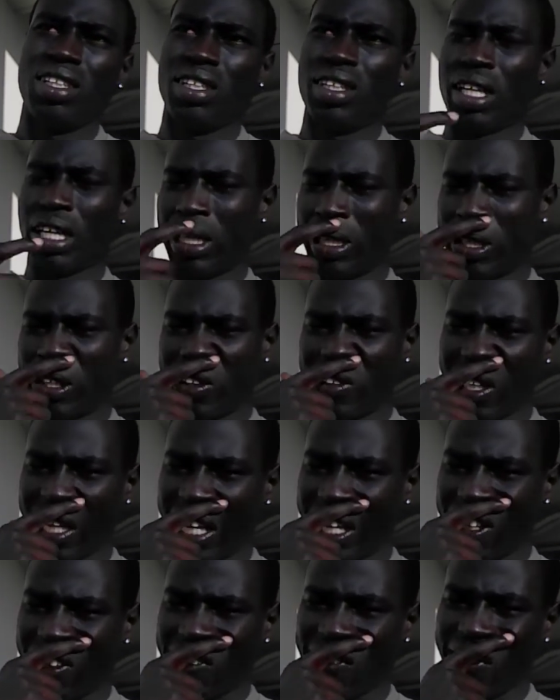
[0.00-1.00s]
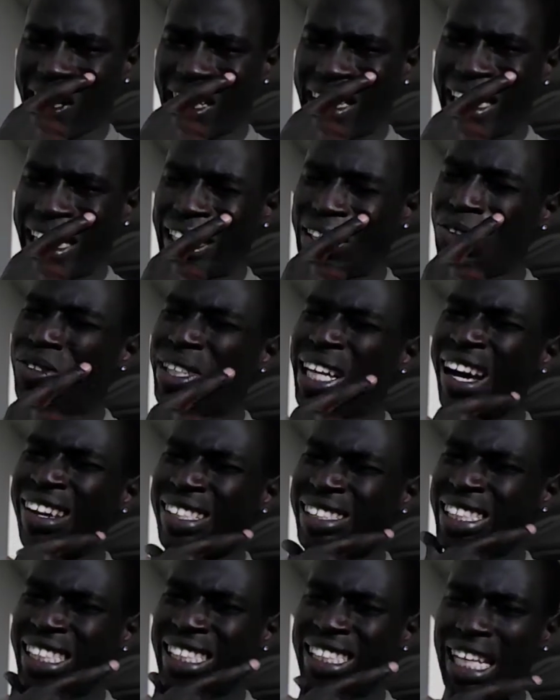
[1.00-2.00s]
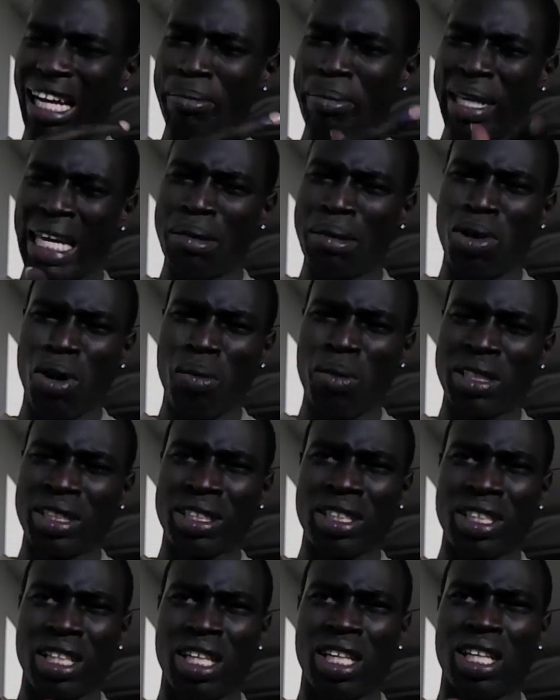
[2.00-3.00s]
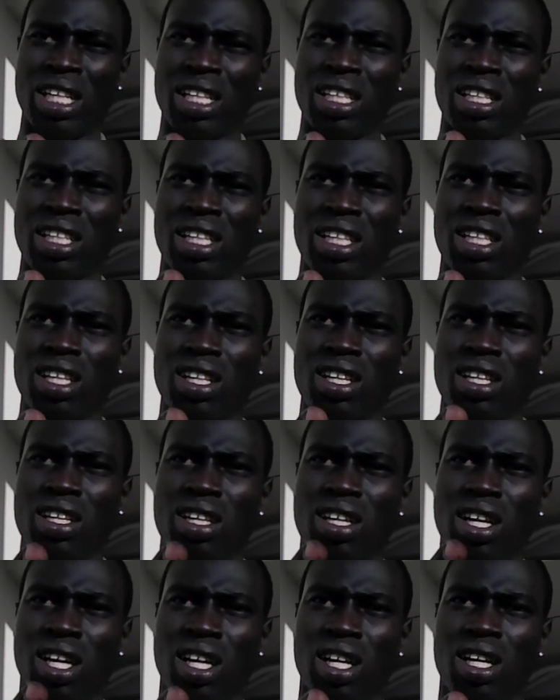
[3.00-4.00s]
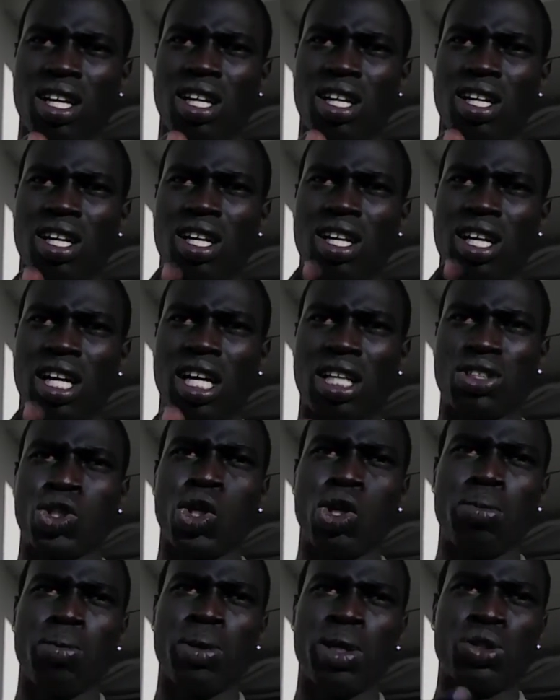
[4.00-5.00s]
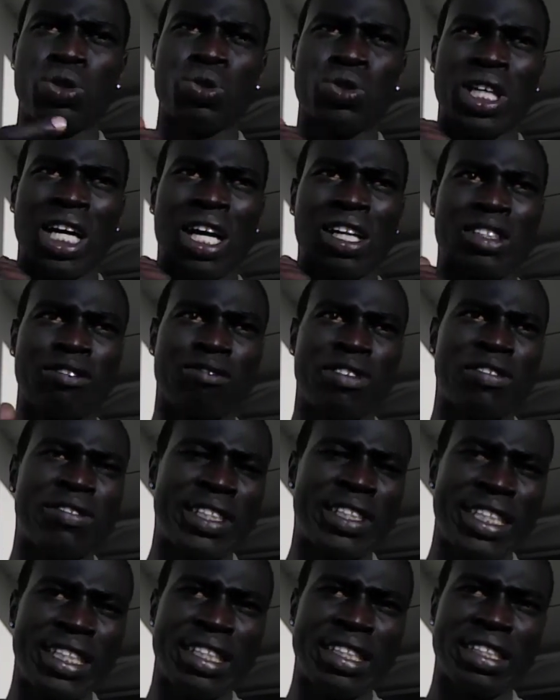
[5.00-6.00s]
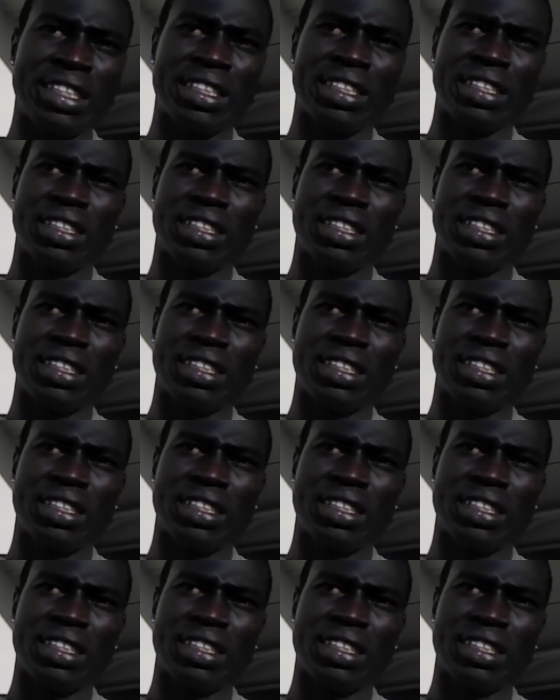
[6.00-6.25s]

and like and like 2006, I became homeless in uh, uh October 2015.